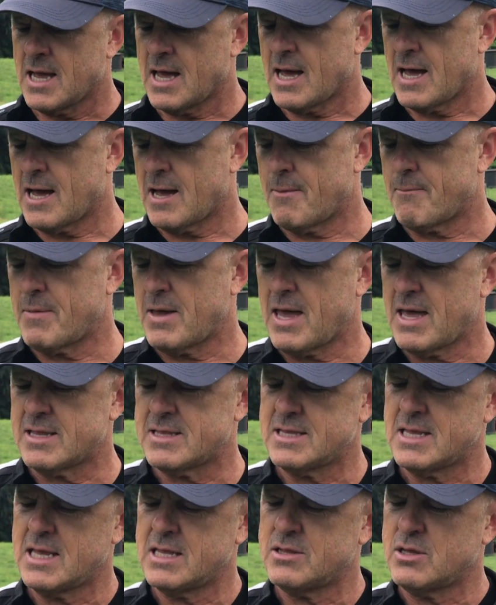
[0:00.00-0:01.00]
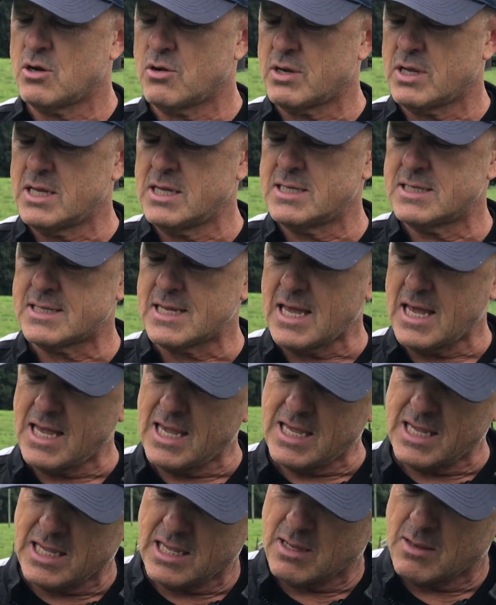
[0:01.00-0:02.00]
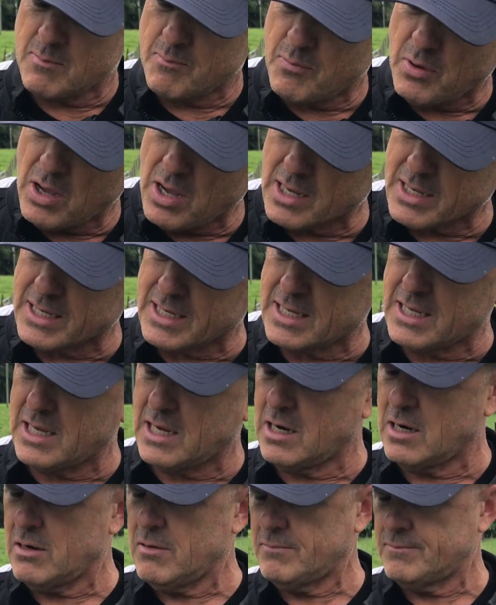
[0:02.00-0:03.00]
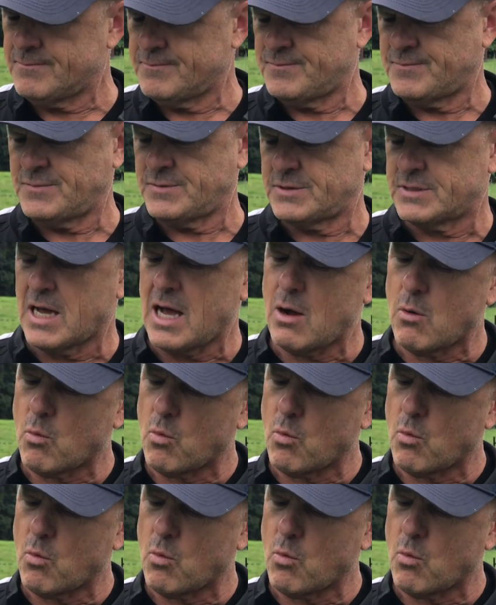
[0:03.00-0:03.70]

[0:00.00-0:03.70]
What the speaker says: And then there is a pocket here, not